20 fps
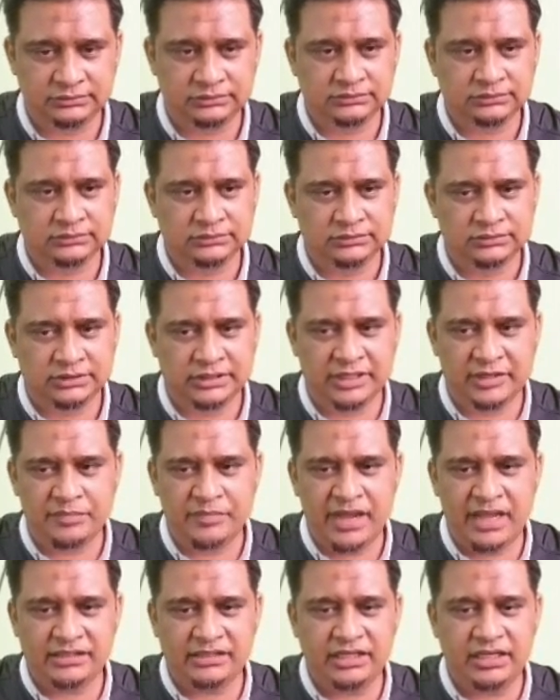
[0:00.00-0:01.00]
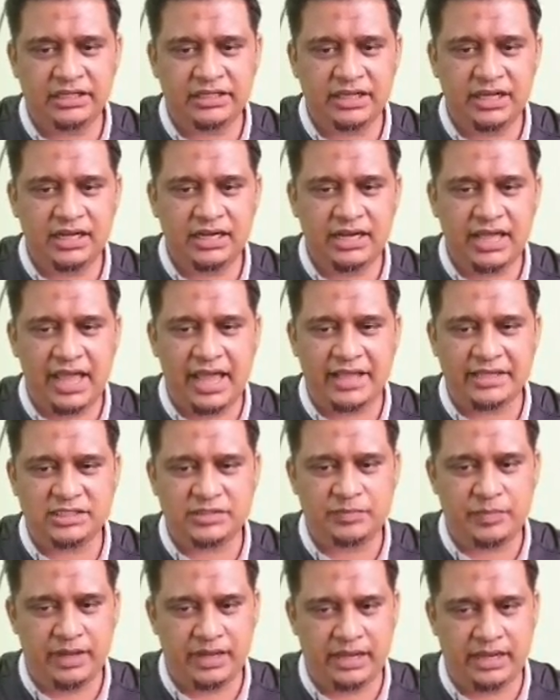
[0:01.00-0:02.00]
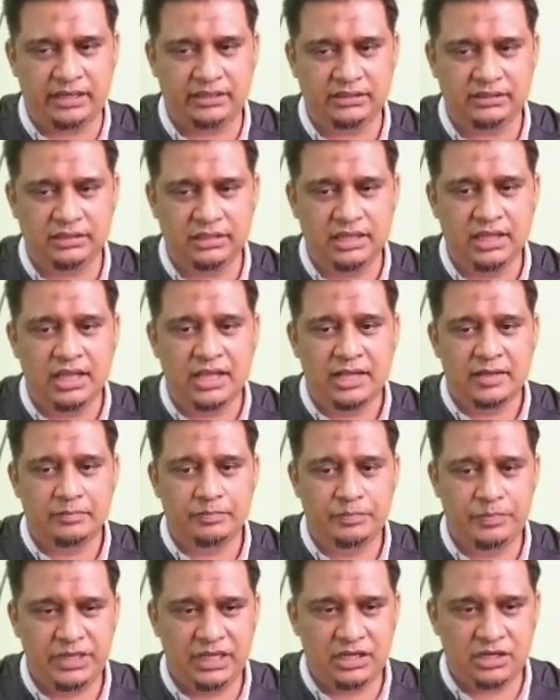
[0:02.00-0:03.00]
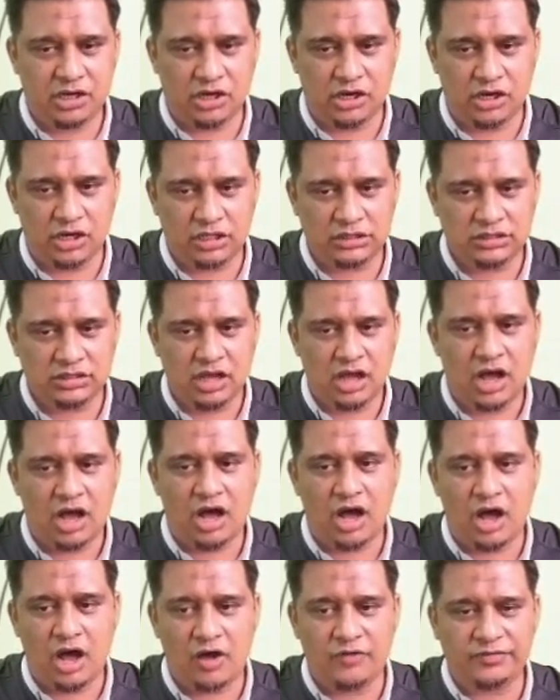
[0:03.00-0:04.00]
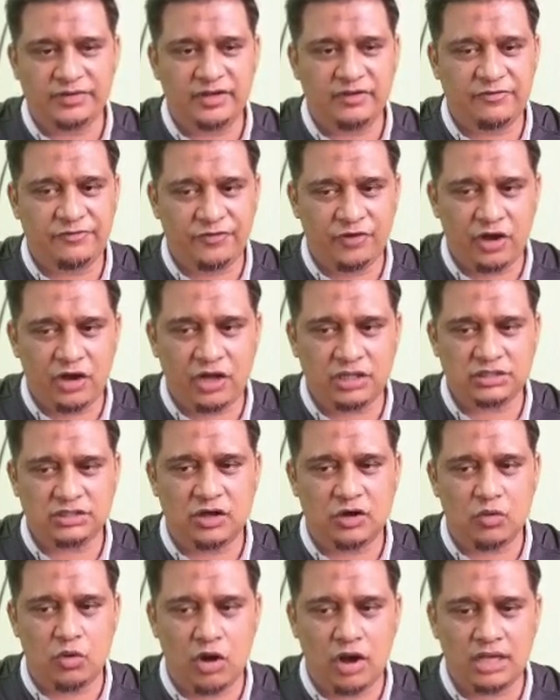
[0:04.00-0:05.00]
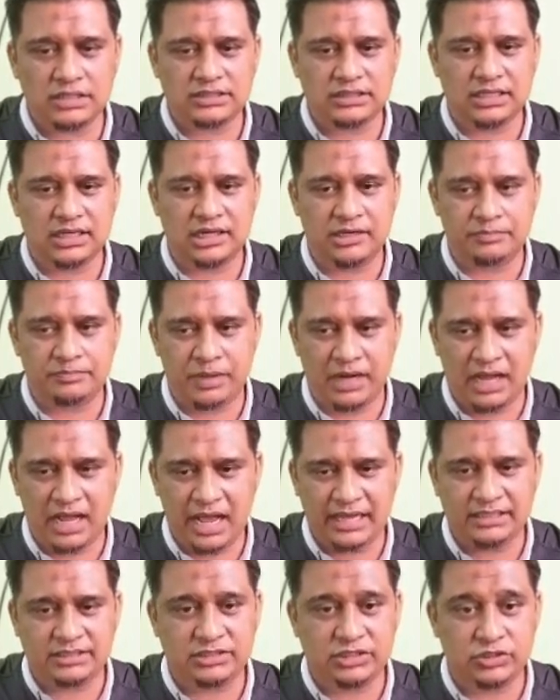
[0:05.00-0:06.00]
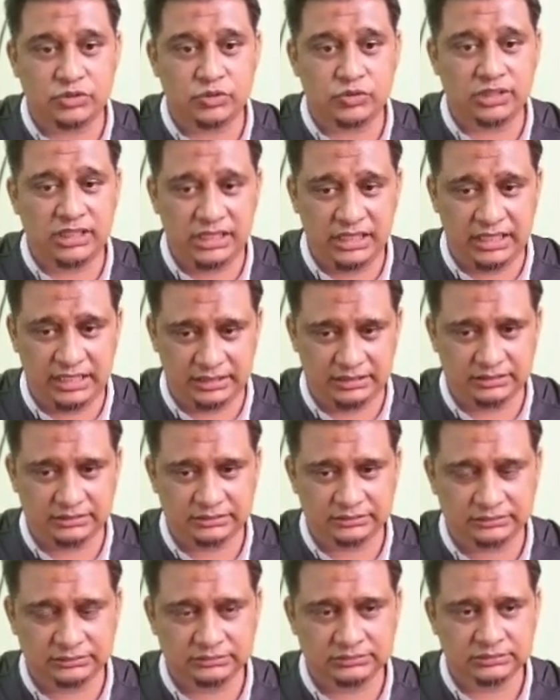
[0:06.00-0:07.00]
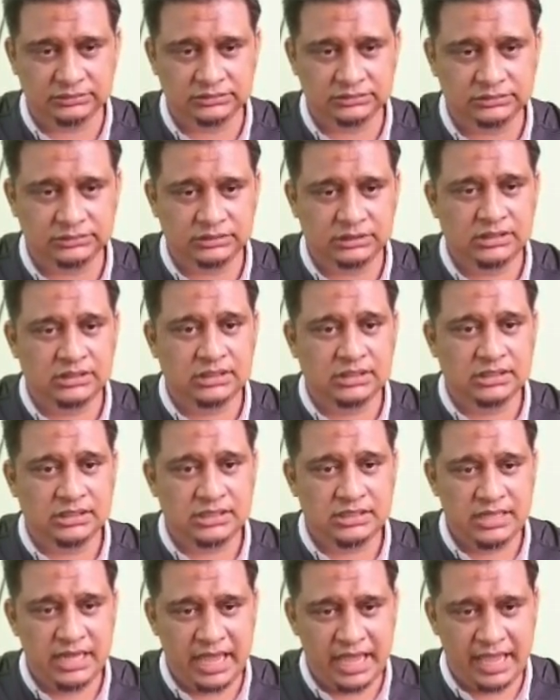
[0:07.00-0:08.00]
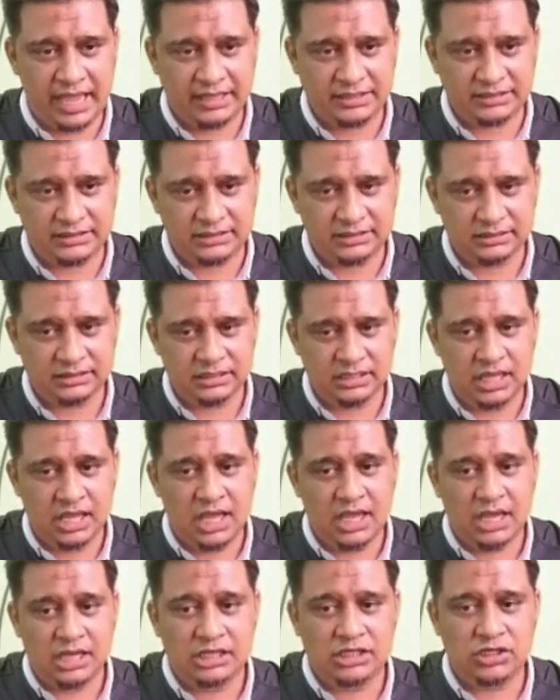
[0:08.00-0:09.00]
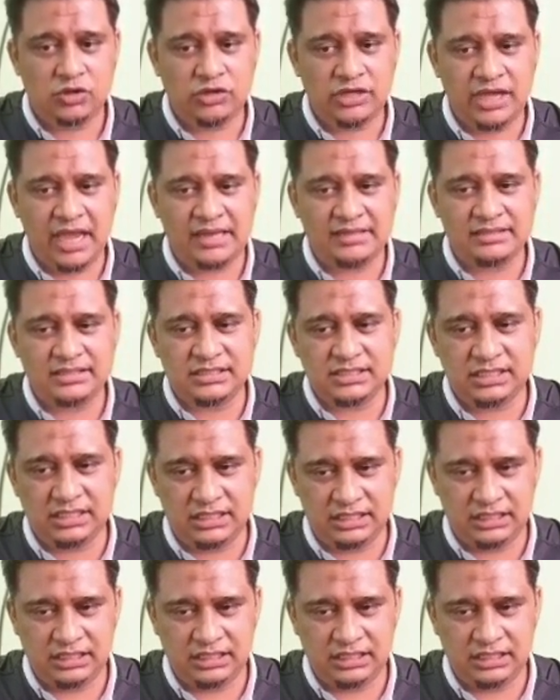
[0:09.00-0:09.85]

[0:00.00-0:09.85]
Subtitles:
The material expand because of the force was applied to it. Next, you can see